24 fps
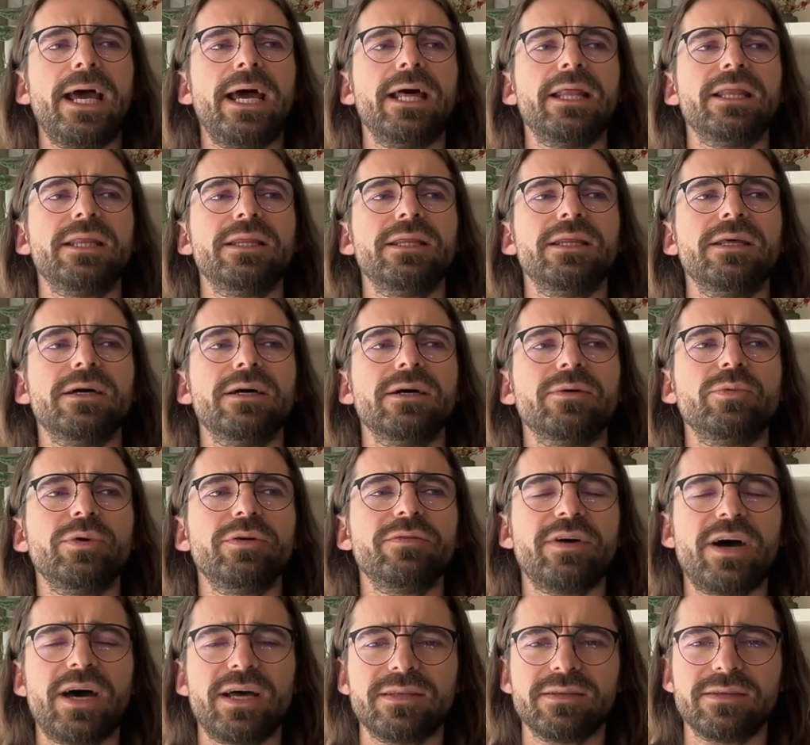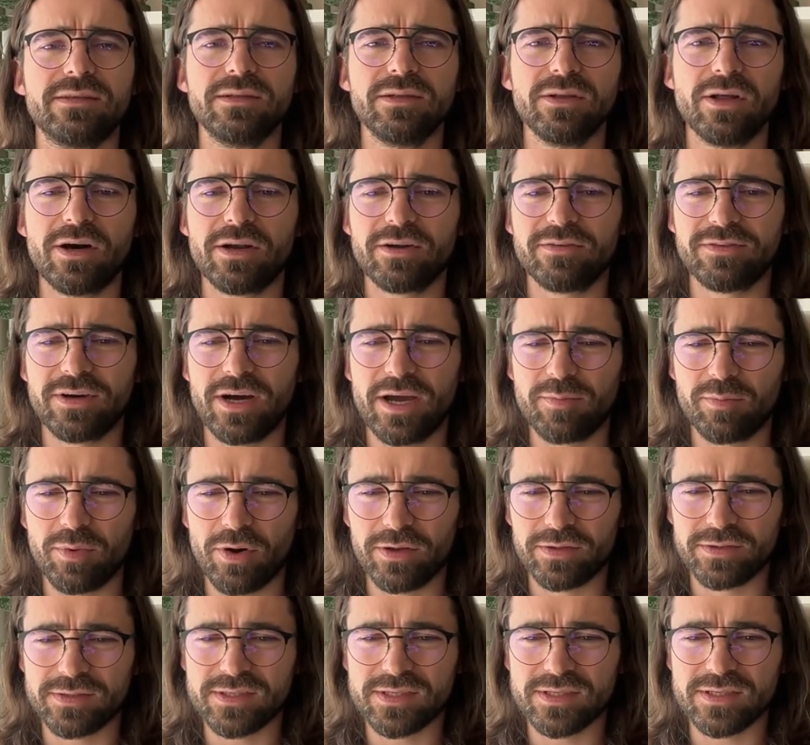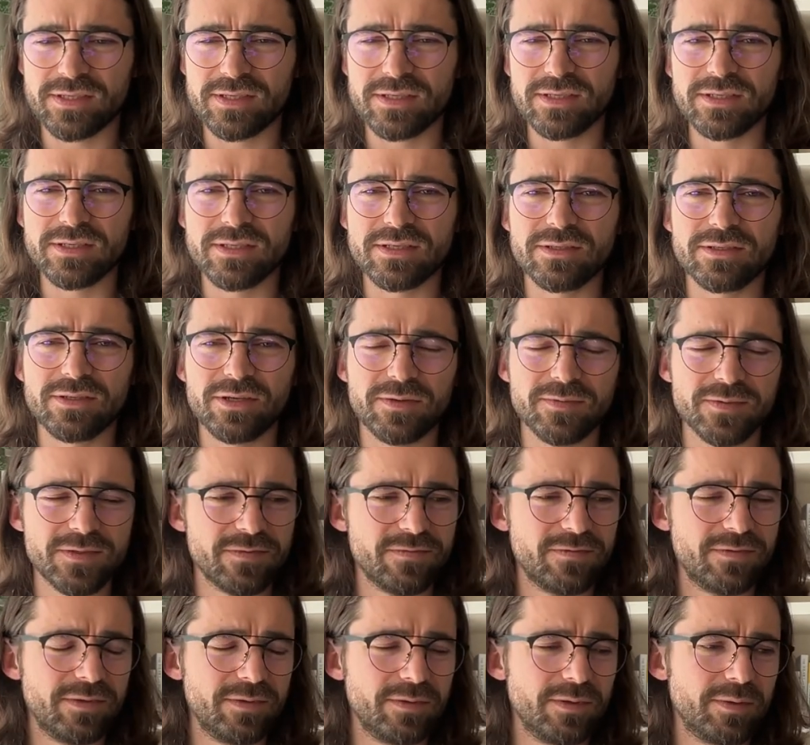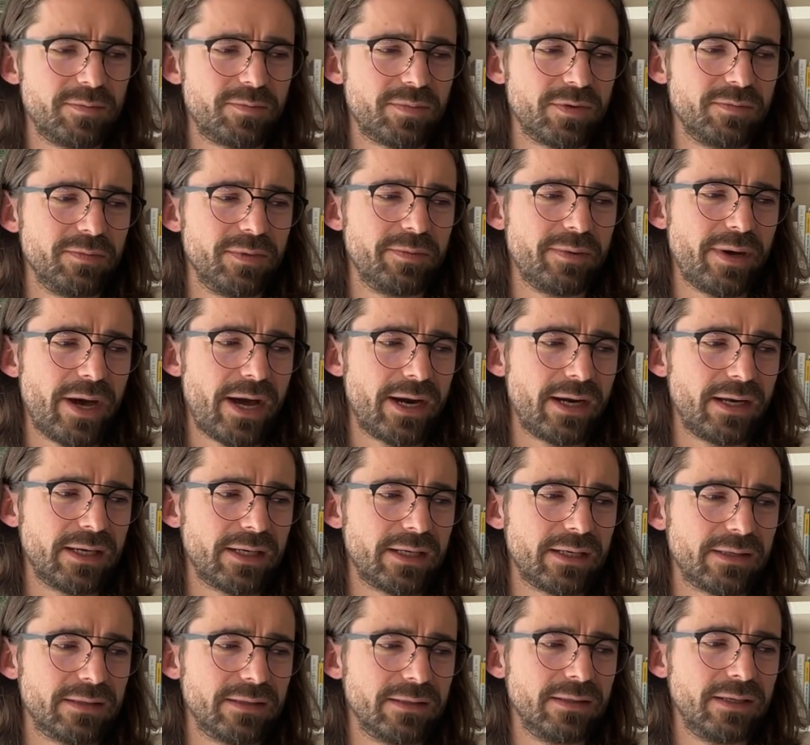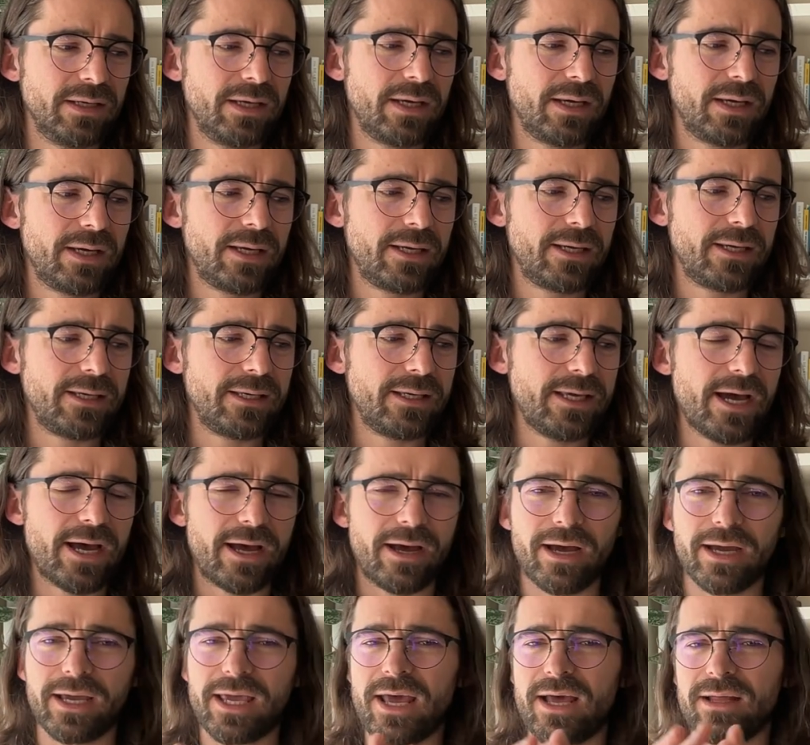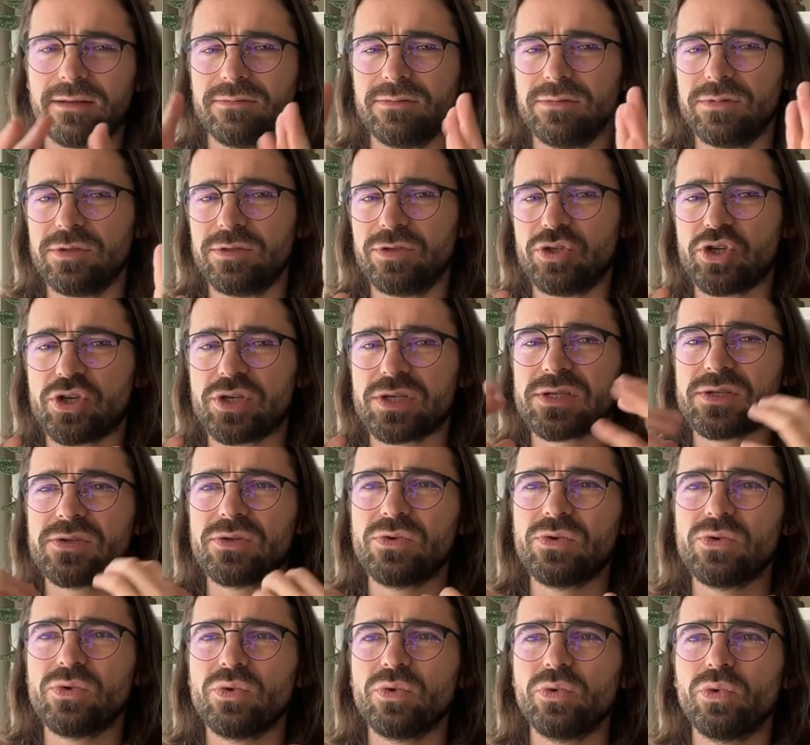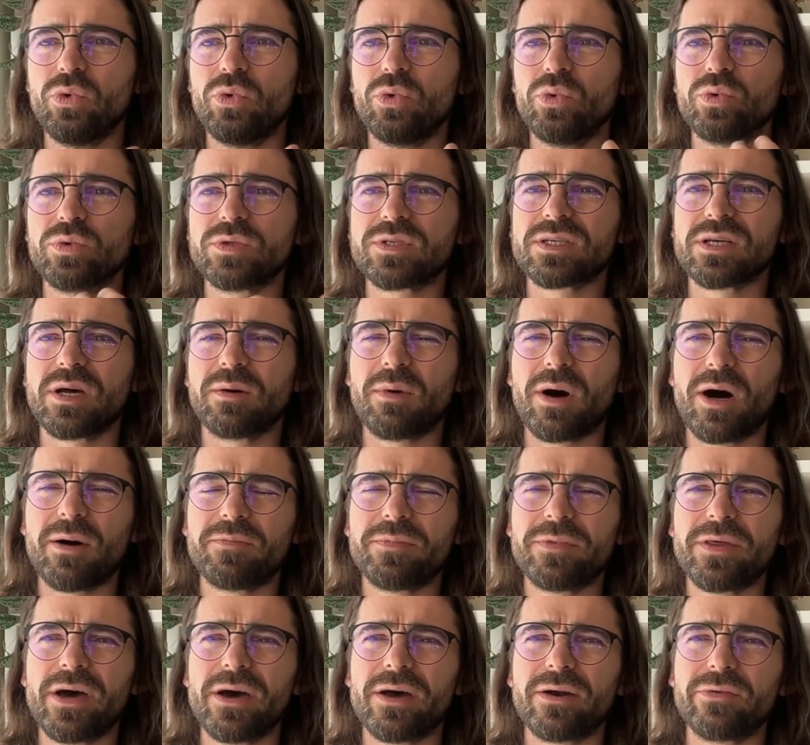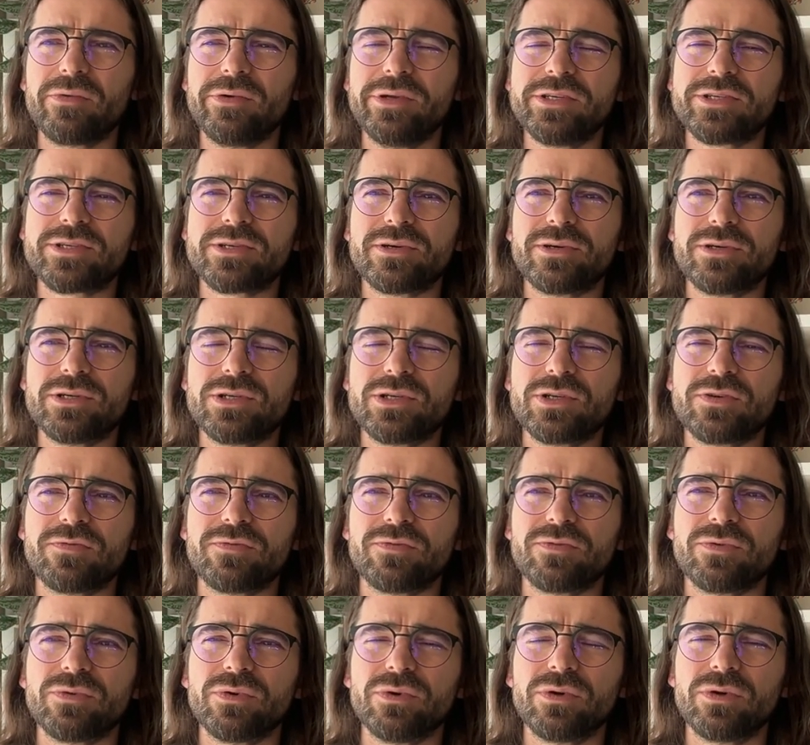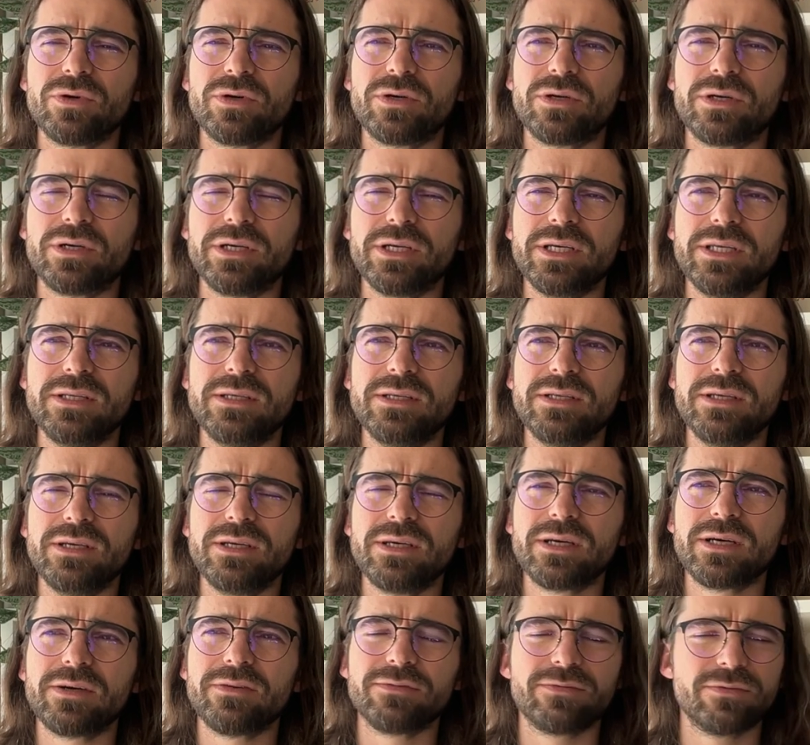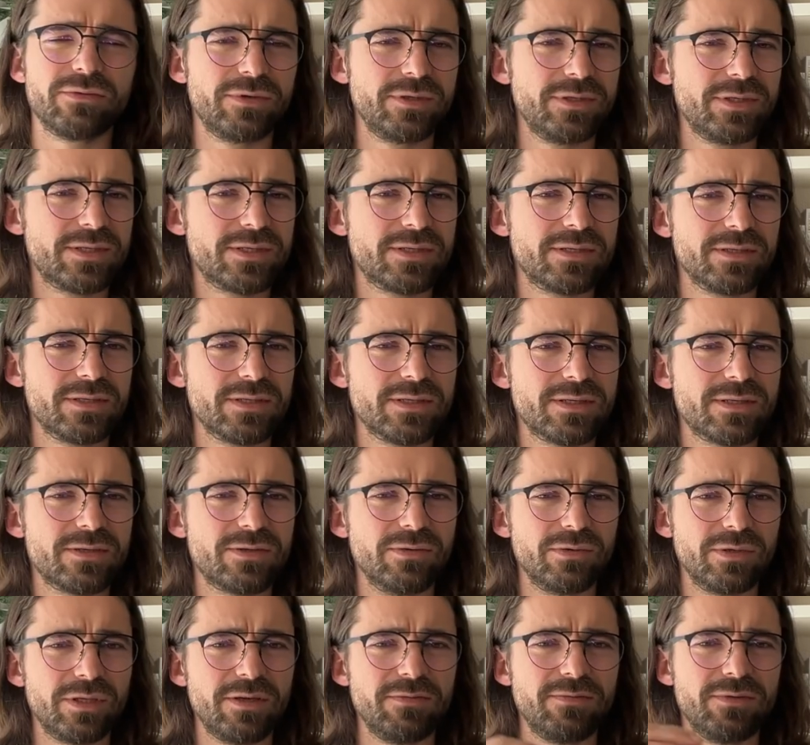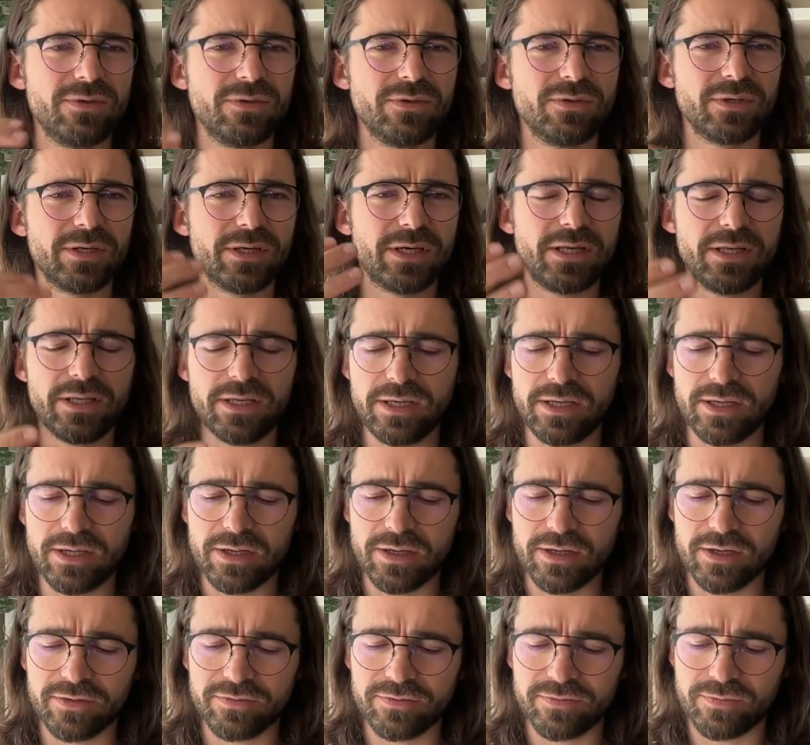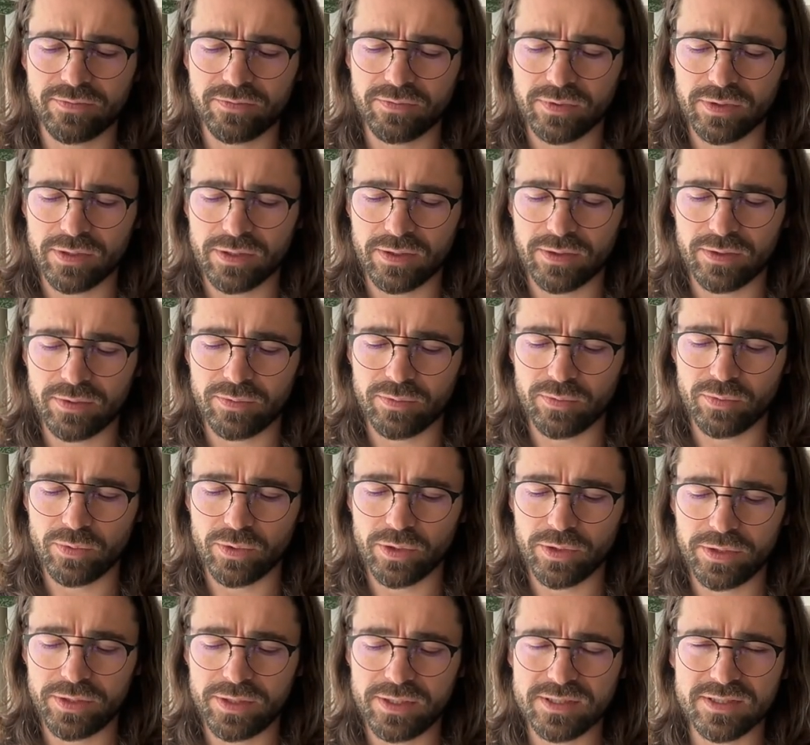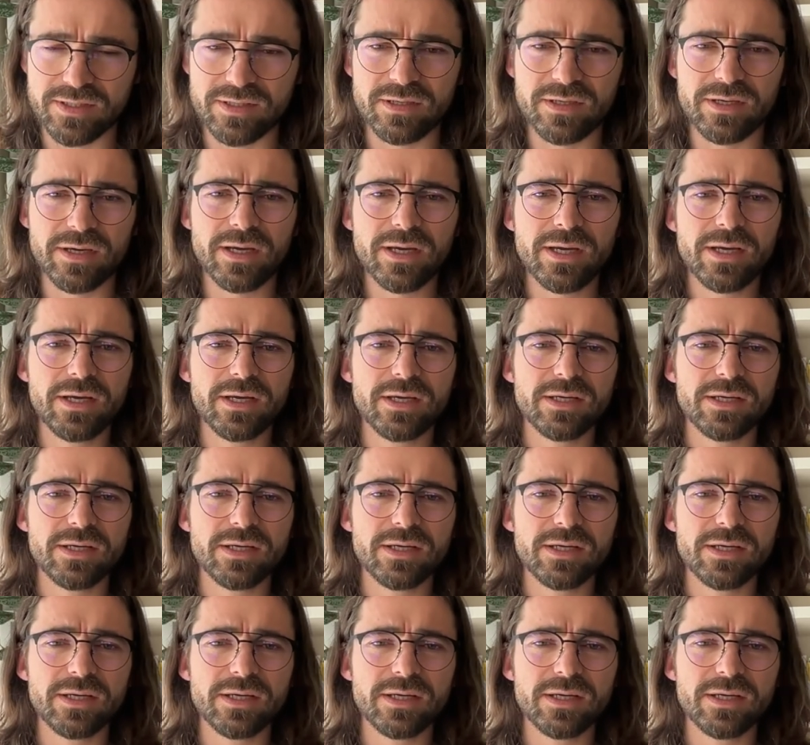And uh, we've had a lot of hypotheses in terms of the problematic. And yeah, again, just to sum up that research for India, for instance, to give you an idea of uh, what is the